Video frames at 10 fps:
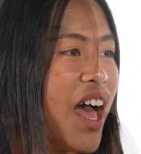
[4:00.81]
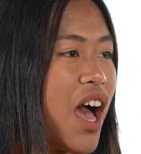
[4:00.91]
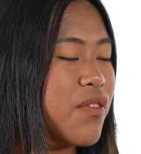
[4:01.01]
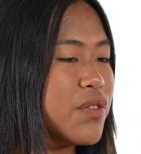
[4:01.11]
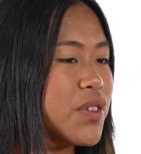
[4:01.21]

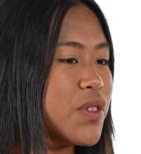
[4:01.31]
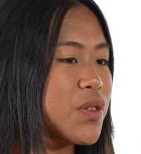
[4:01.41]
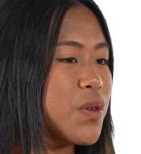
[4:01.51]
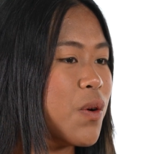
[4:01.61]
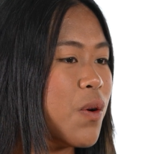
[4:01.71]
After
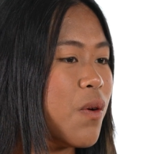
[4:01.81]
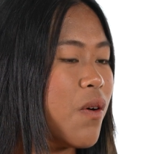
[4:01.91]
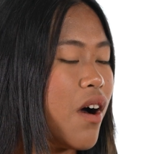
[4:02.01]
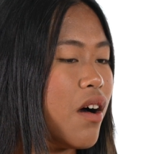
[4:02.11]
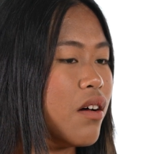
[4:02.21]

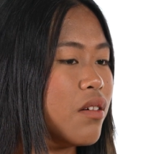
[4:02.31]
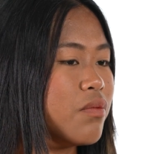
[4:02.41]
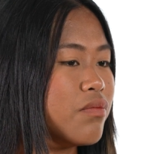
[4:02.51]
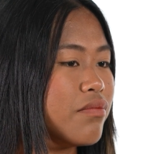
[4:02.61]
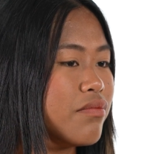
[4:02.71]
school,
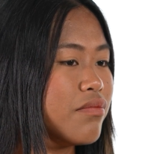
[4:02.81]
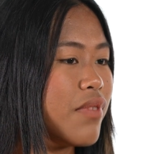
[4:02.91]
um,